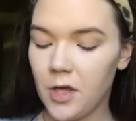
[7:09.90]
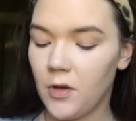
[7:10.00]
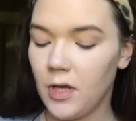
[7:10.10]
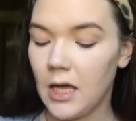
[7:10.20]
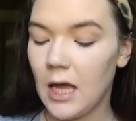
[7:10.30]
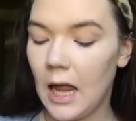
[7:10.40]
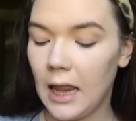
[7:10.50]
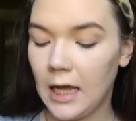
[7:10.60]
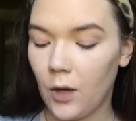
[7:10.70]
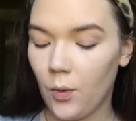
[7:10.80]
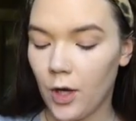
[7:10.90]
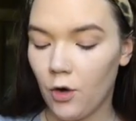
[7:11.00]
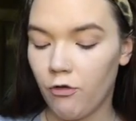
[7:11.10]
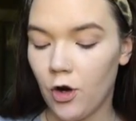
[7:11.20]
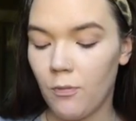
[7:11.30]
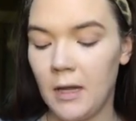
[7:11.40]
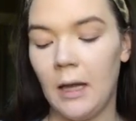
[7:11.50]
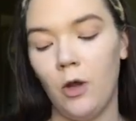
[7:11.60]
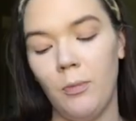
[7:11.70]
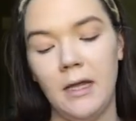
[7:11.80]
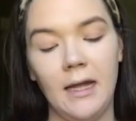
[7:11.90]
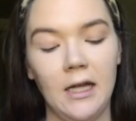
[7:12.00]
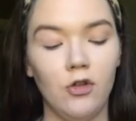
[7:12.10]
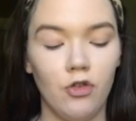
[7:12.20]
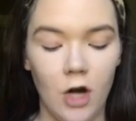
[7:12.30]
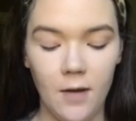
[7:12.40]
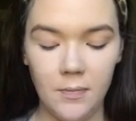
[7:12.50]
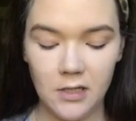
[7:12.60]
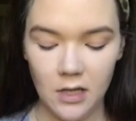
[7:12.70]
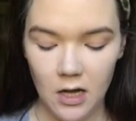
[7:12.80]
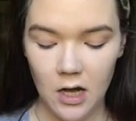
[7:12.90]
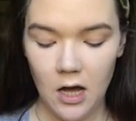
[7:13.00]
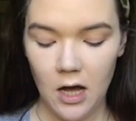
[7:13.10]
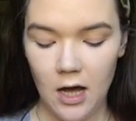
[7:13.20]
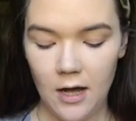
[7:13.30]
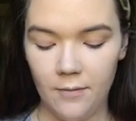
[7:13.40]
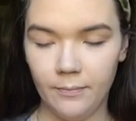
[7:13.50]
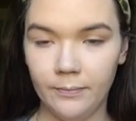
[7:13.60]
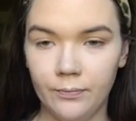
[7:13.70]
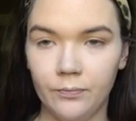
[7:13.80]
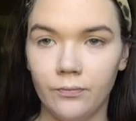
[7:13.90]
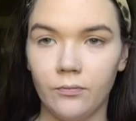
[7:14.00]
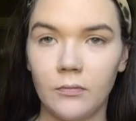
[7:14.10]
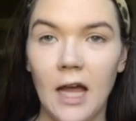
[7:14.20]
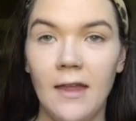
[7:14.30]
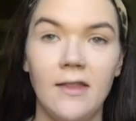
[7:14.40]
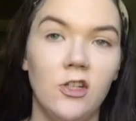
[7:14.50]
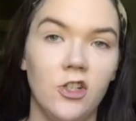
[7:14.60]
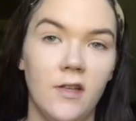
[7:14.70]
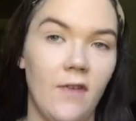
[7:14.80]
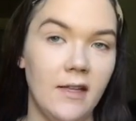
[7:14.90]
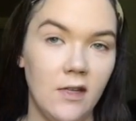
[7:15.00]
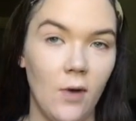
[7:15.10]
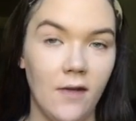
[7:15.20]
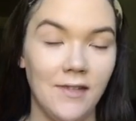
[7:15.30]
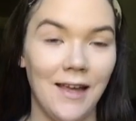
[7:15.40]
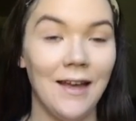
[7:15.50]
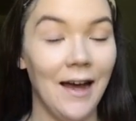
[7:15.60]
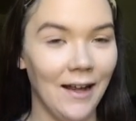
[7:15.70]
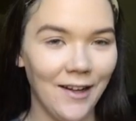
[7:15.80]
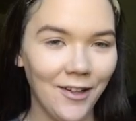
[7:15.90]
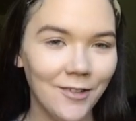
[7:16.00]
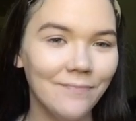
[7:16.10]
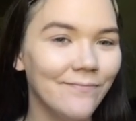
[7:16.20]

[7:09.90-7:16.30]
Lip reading: Beauty Liquid Chrome Illuminating Drops. I think that's just a fancy way of saying highlighter.